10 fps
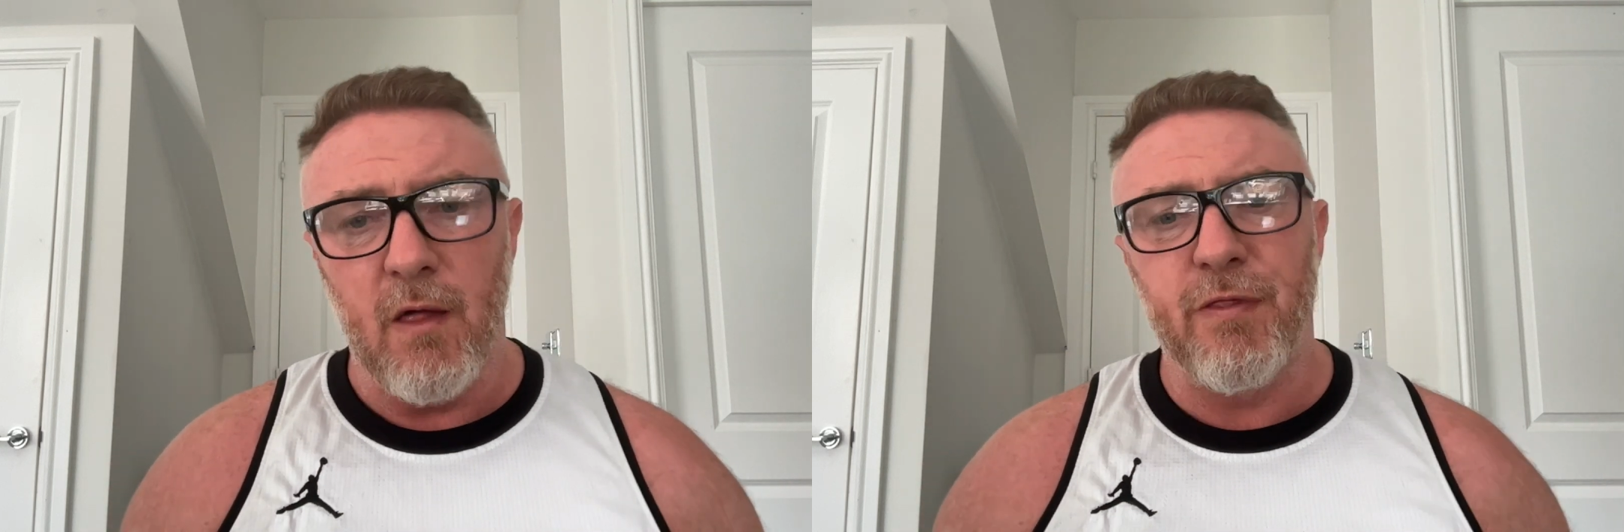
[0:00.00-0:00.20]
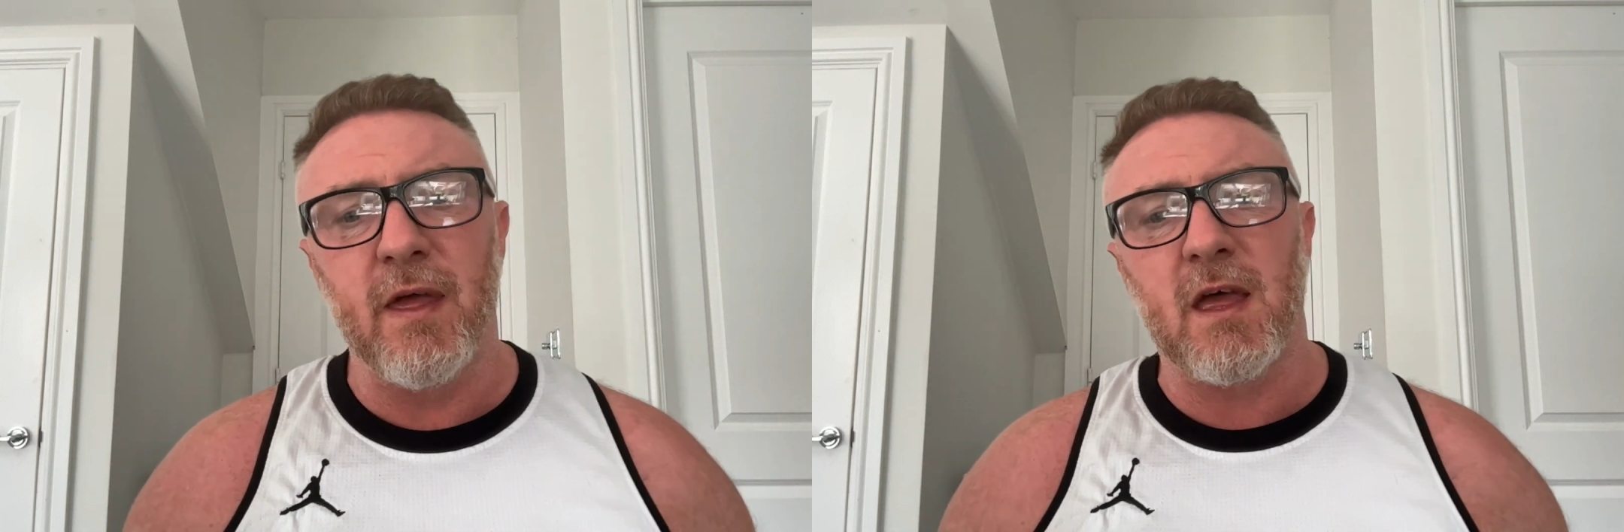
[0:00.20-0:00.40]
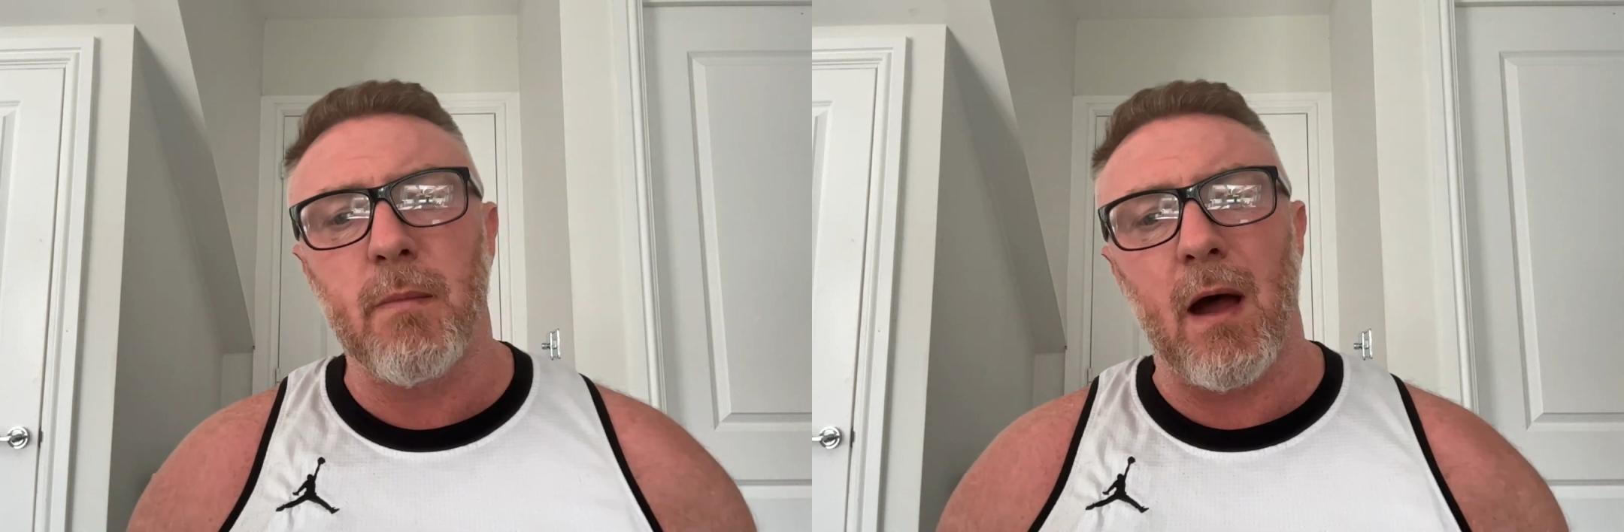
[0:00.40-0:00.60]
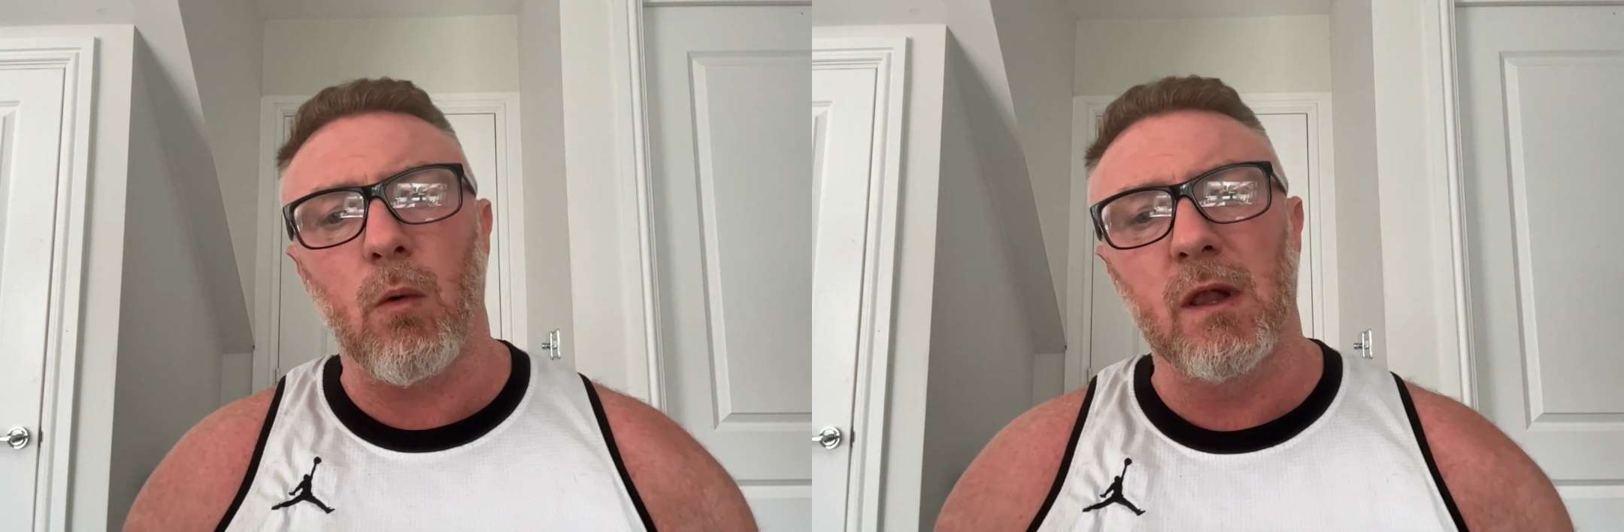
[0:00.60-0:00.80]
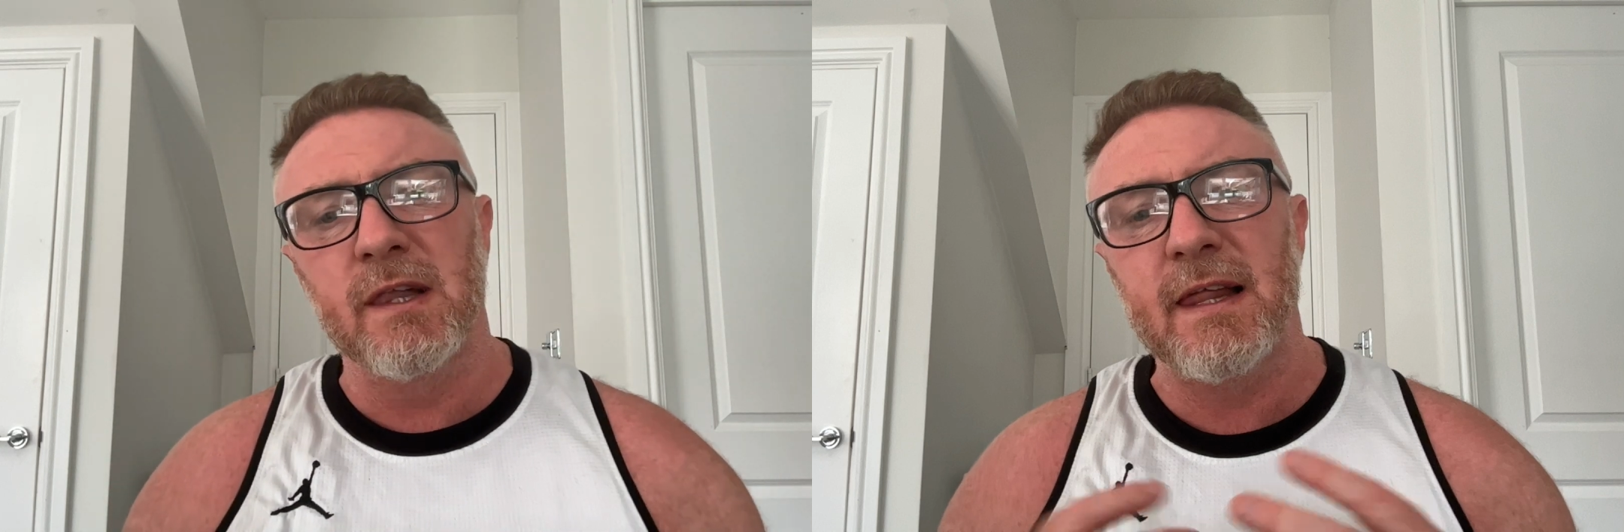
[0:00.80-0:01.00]
Think
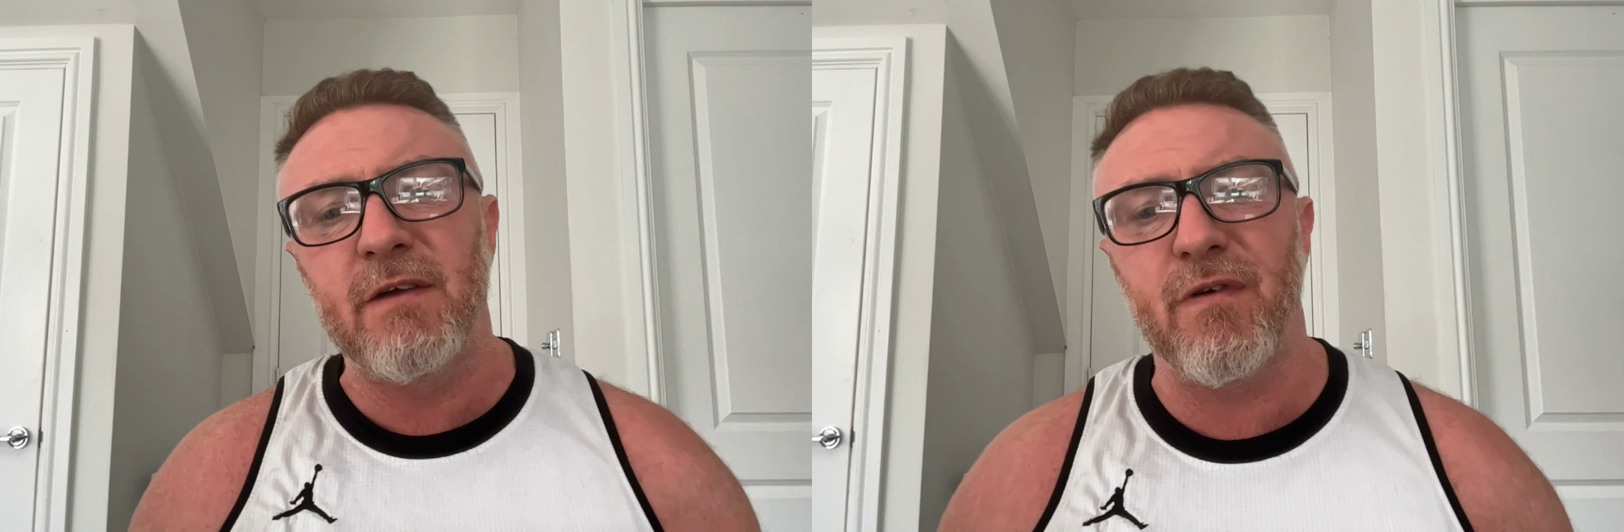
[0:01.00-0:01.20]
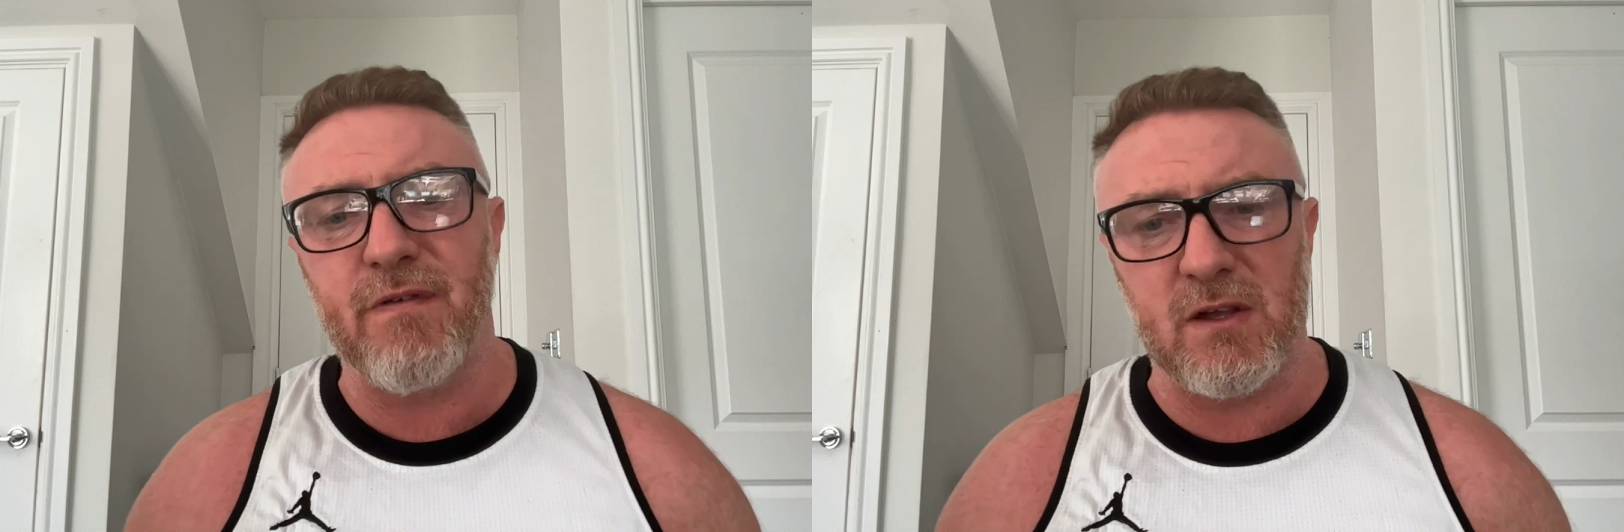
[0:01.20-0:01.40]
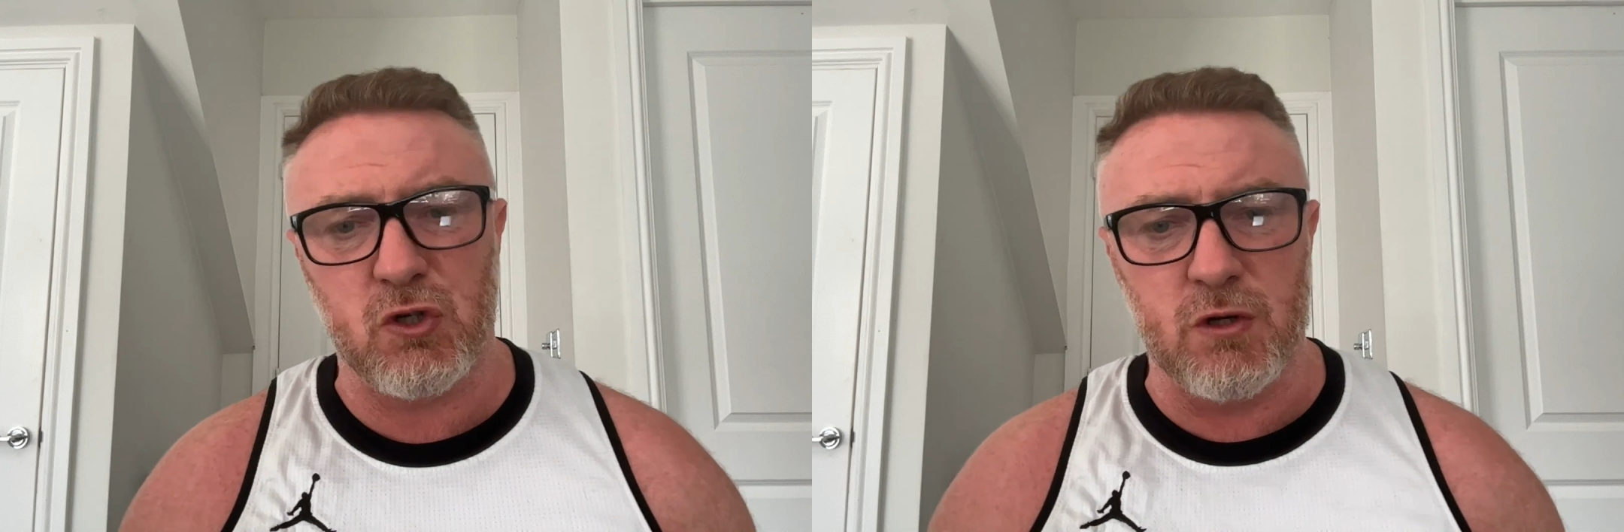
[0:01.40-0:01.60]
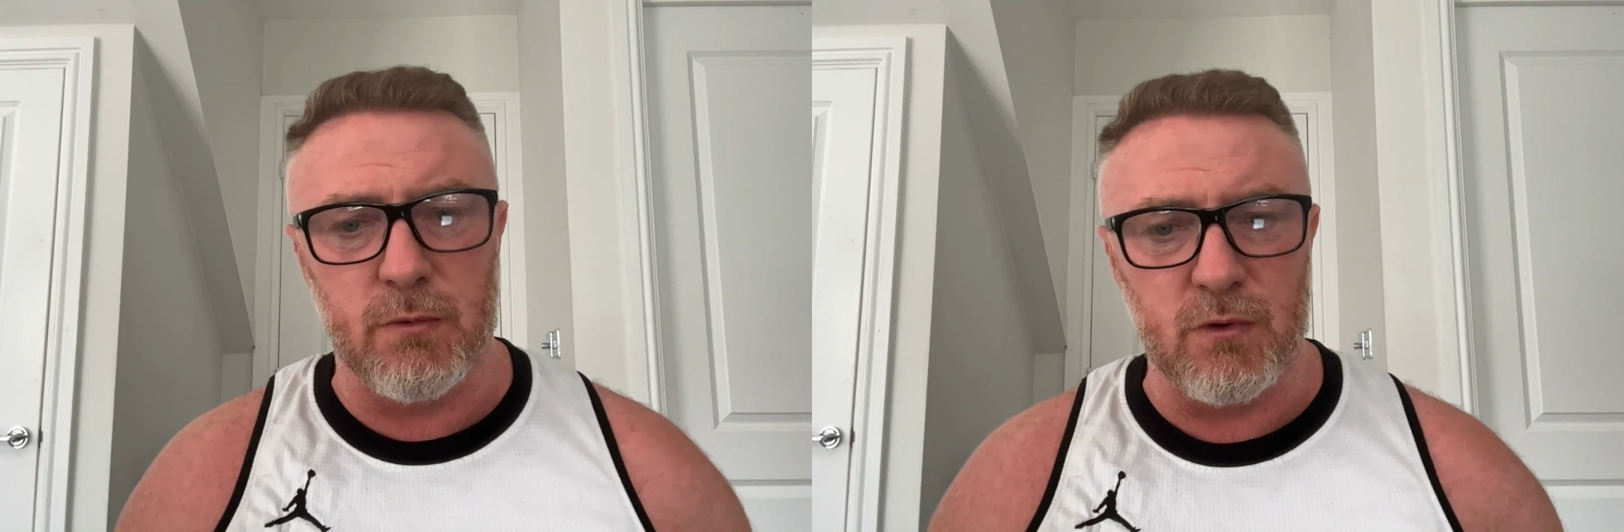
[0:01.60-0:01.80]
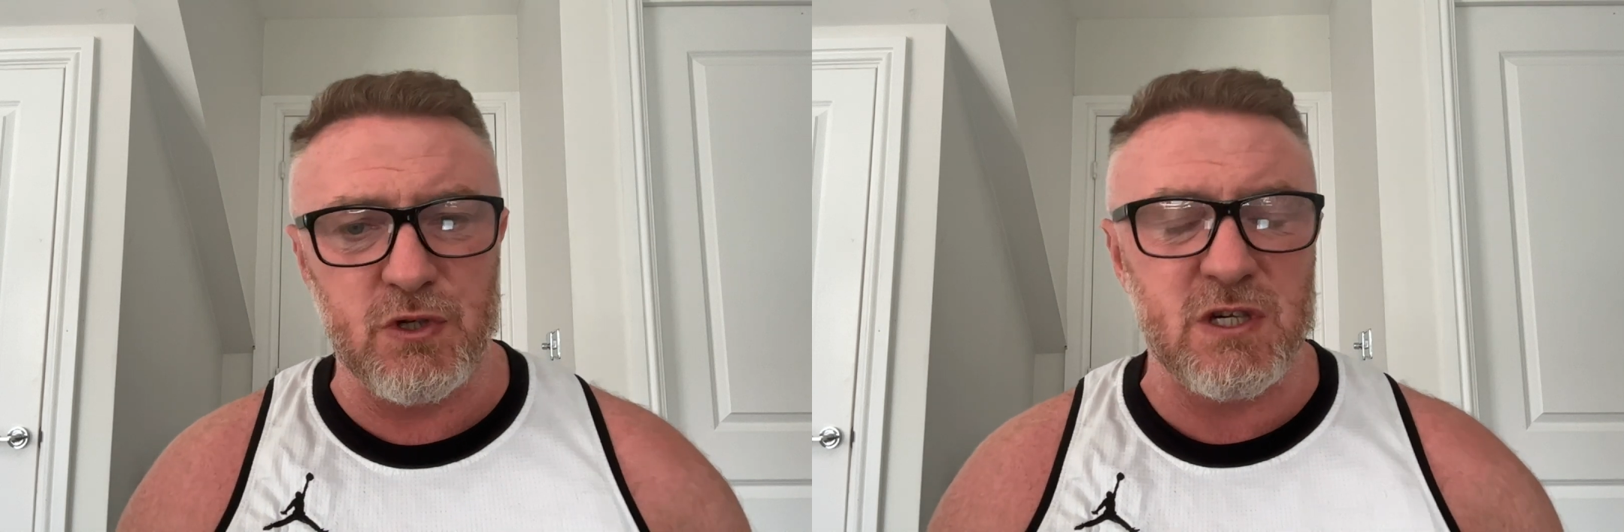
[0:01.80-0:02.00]
about leafy vegetables,